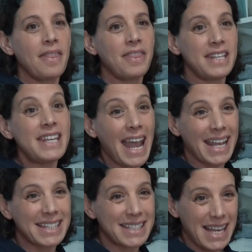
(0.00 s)
The
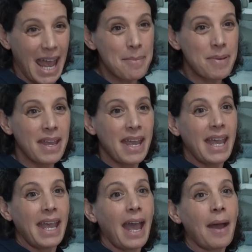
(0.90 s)
next step
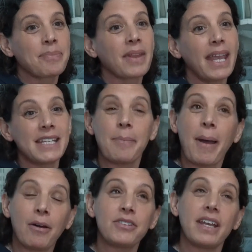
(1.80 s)
is
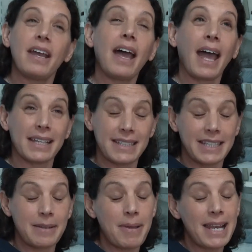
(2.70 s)
about
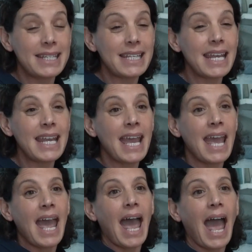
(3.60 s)
accessibility
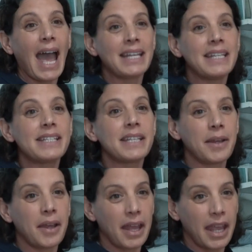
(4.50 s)
and
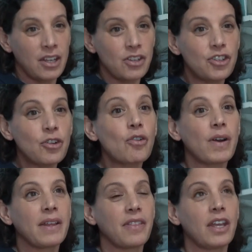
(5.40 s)

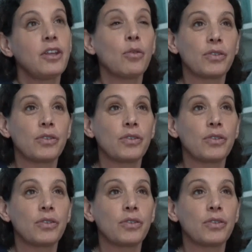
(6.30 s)
ensuring that your